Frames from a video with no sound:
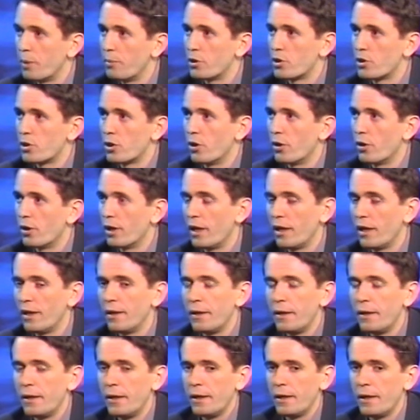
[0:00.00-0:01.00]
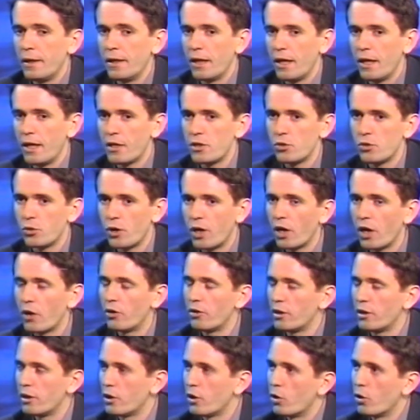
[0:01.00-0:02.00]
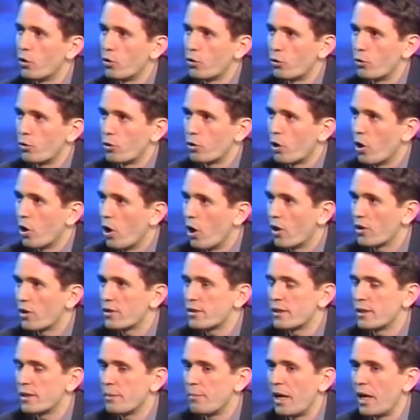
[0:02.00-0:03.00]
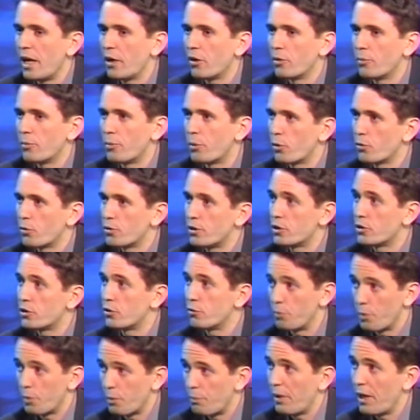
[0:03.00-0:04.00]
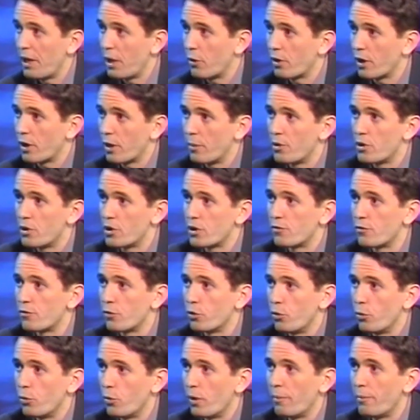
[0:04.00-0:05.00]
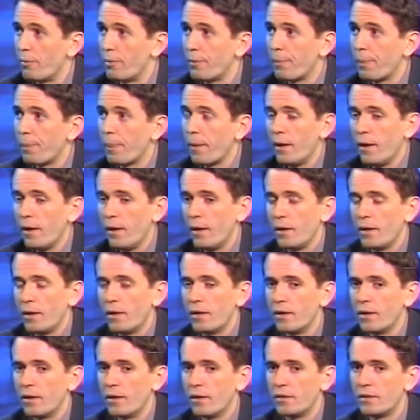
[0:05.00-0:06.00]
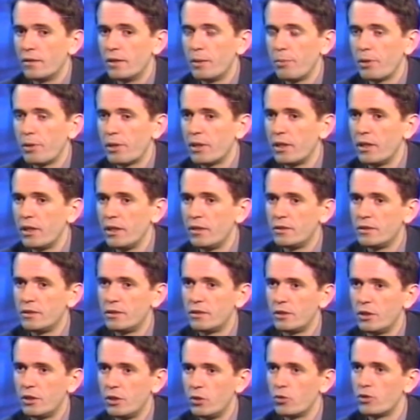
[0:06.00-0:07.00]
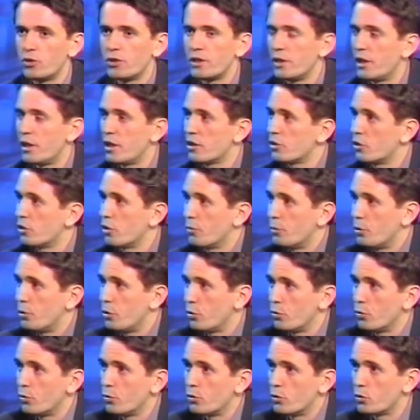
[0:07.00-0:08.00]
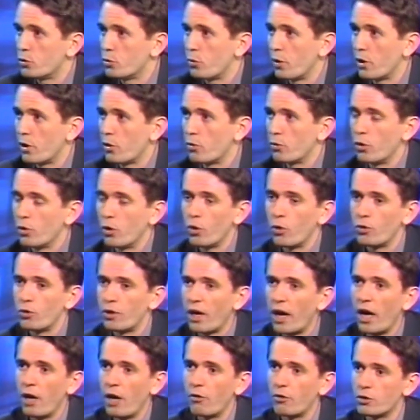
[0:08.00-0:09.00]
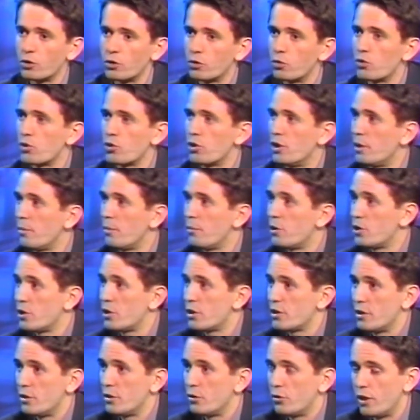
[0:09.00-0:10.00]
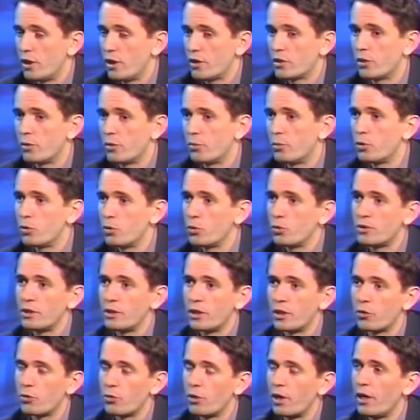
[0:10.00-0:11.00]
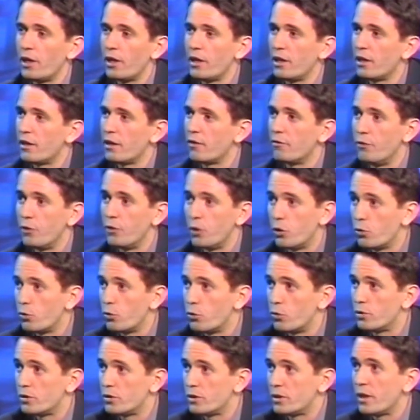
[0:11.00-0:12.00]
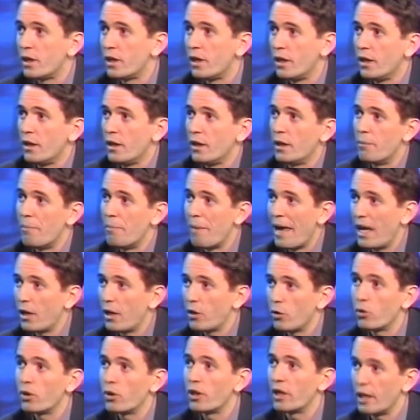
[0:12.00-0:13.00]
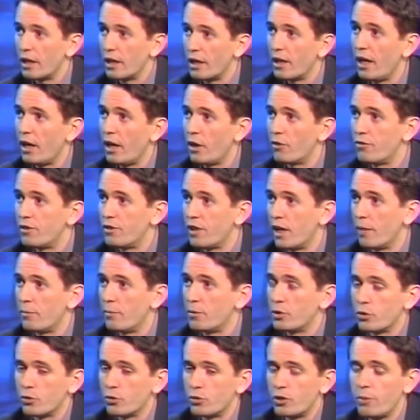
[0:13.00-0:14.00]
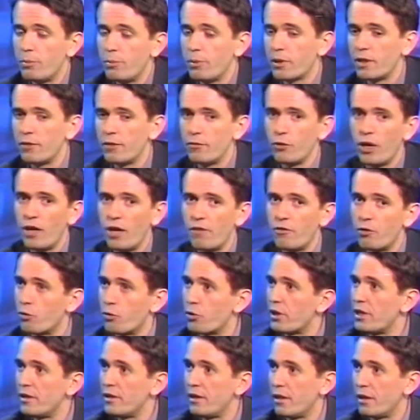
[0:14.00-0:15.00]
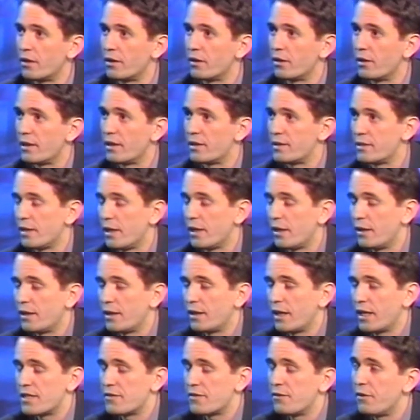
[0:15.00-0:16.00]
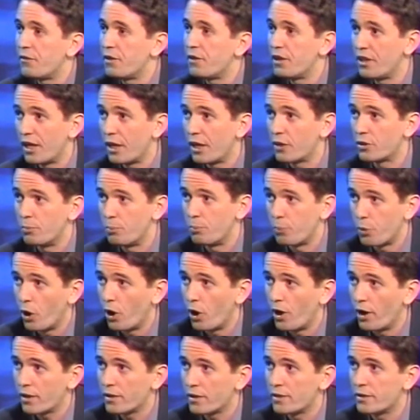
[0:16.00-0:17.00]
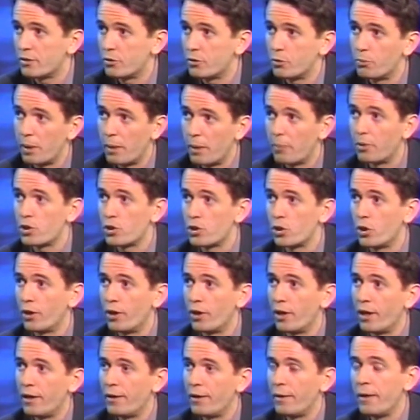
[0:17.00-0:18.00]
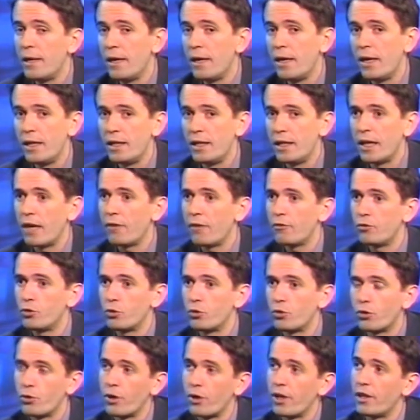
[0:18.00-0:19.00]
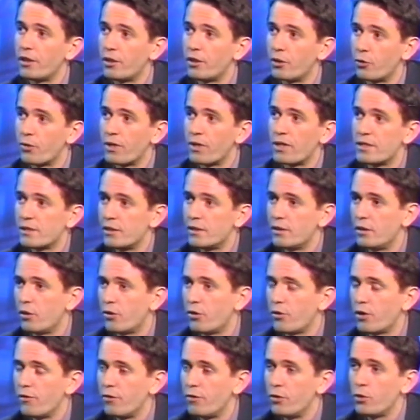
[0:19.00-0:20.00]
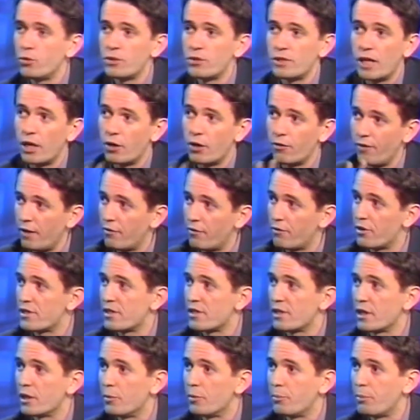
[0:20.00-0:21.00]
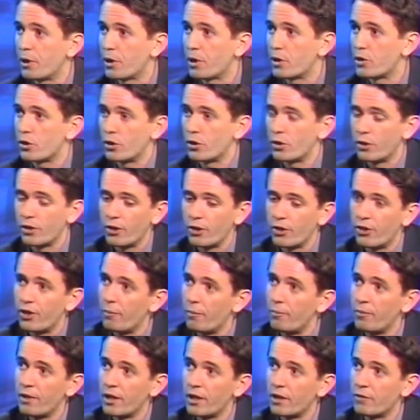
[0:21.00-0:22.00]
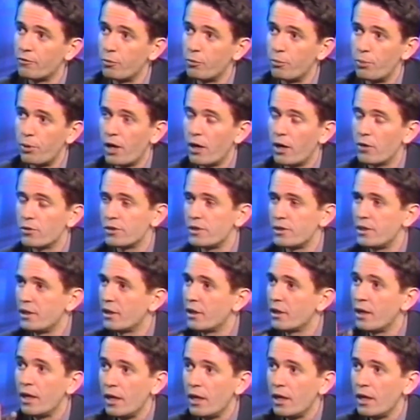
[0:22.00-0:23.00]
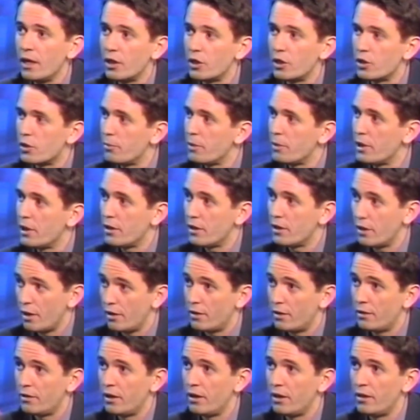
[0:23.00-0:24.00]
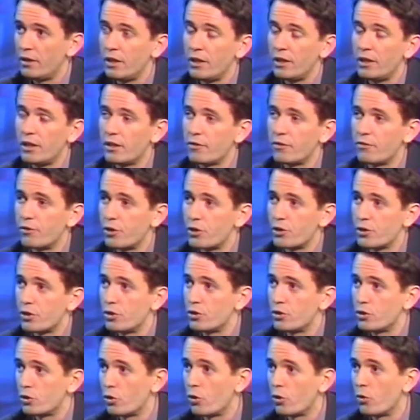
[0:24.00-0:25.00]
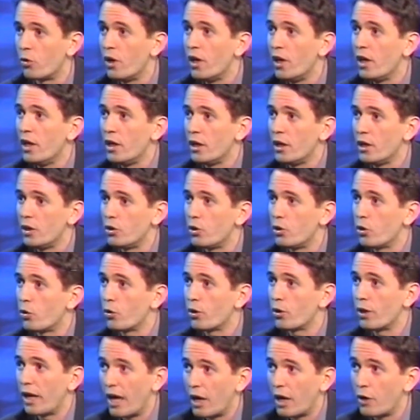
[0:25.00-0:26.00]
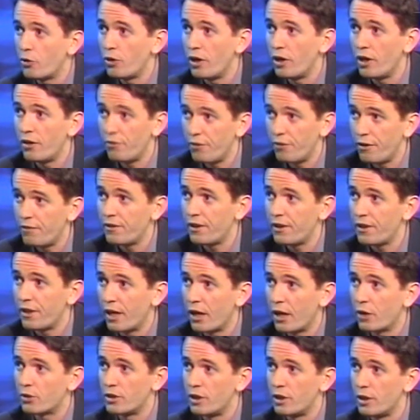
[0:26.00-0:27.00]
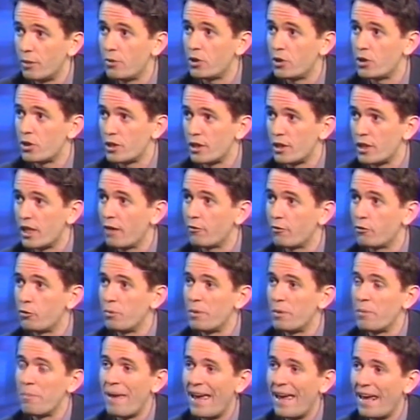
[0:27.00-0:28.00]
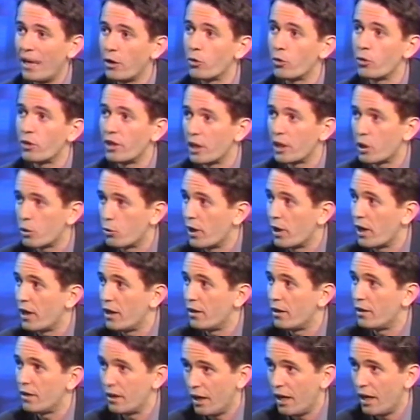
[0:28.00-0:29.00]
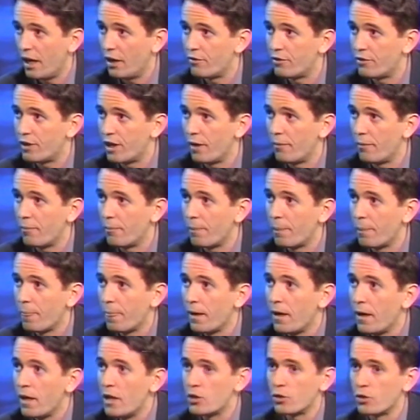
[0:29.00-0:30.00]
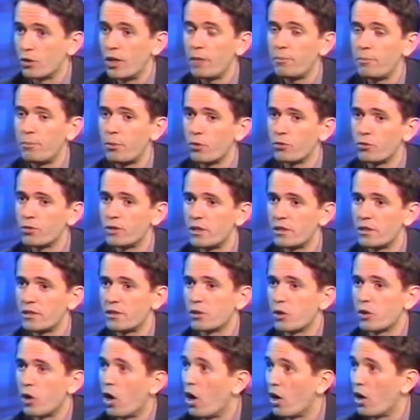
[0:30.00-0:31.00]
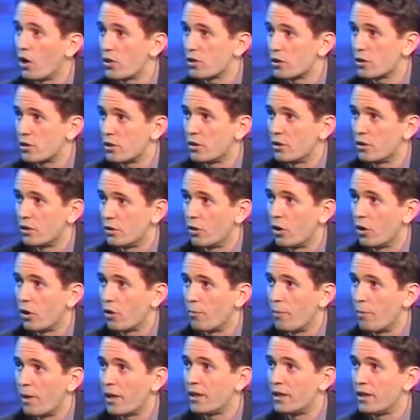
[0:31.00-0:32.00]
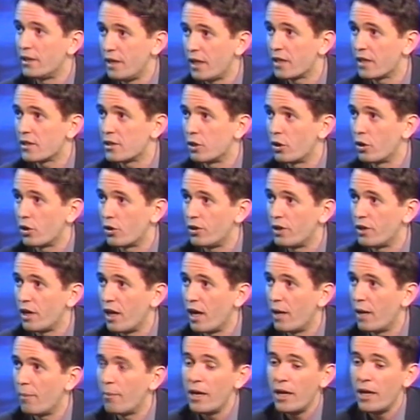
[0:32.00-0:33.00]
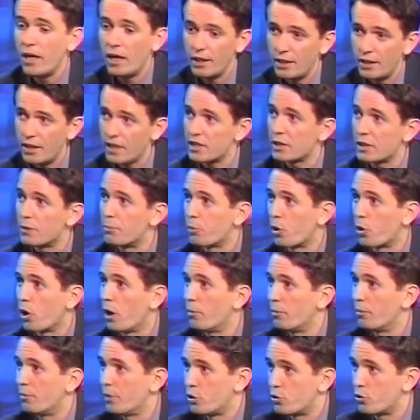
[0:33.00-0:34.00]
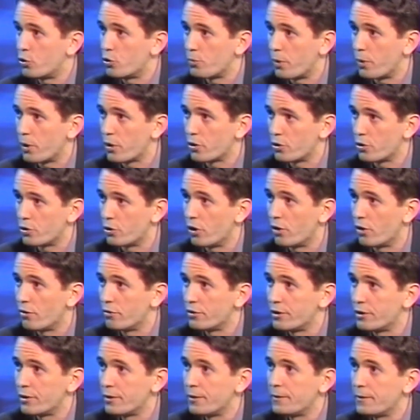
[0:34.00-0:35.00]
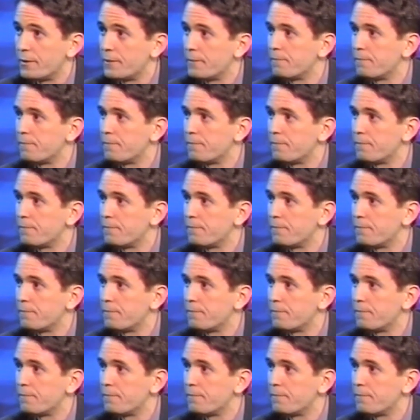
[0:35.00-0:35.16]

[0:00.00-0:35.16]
to publish online has to currently go through a costly manual process of preparing images for the web. Typically, it's using desktop tools where you load high-resolution images into desktop tools and creating views manually ahead of time. So typically, if you have a retailer, let's say, that has 50,000 products to publish online, they have to create three views out of every single picture, a little thumbnail for browsing, intermediate and detailed version. So in total, 150,000 images that have to be manually created ahead of time. So that process costs a lot of money, takes a lot of time, and that's the problem that TrueSpectra solves.